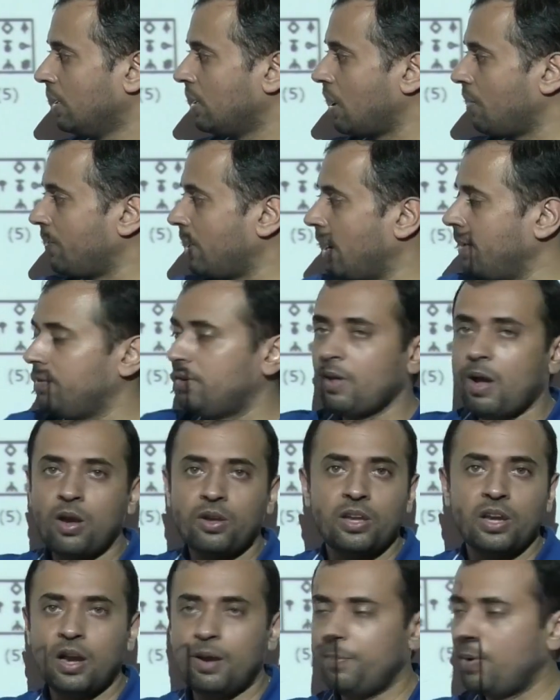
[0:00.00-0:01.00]
Now when I'm
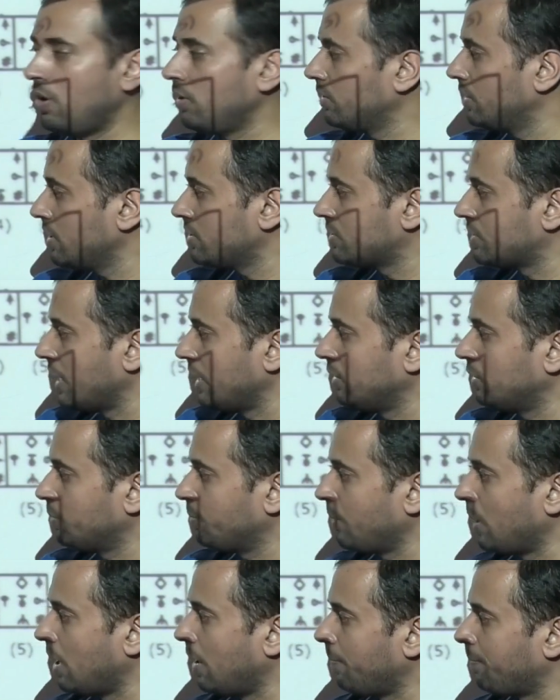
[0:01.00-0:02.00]
talking about this
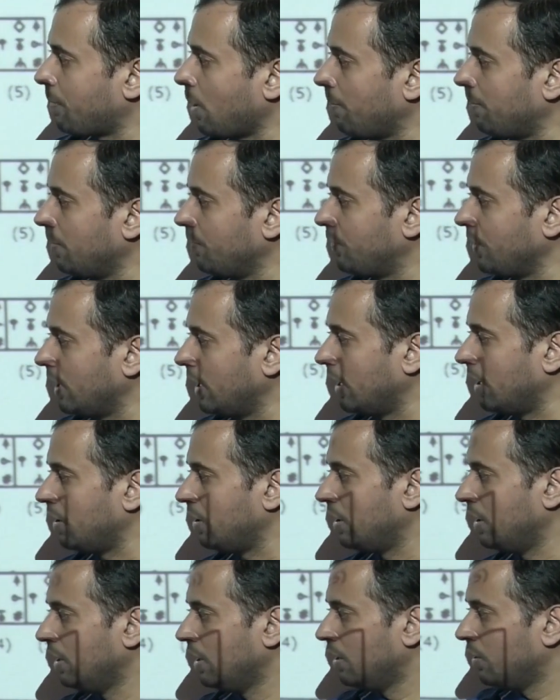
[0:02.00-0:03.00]
10th problem
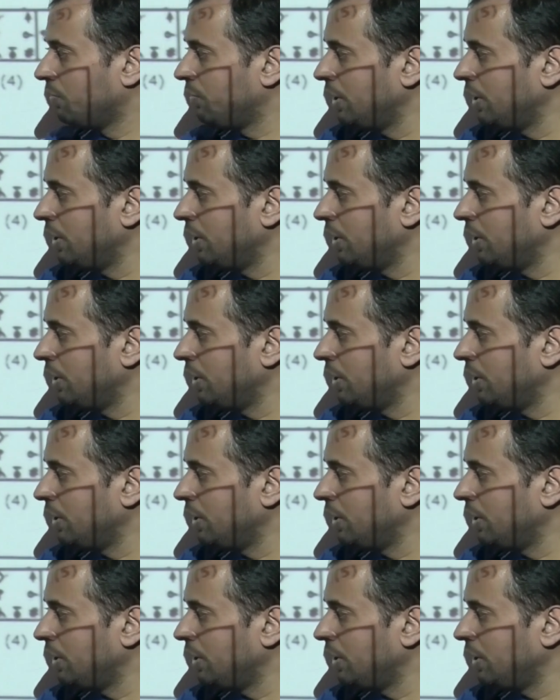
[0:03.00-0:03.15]
figure,